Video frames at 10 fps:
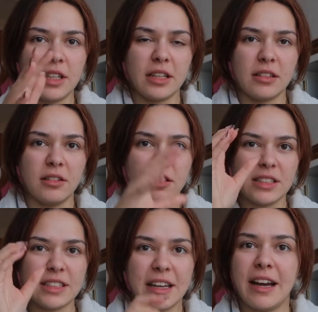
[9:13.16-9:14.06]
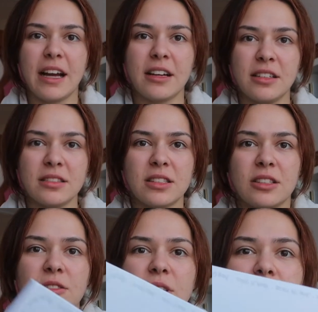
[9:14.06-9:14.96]
like on a stack,
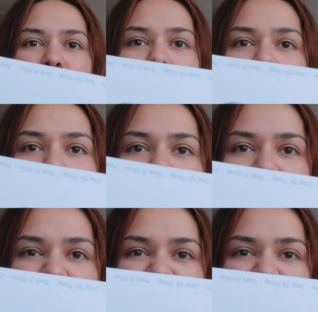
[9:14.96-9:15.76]
so that's why, like,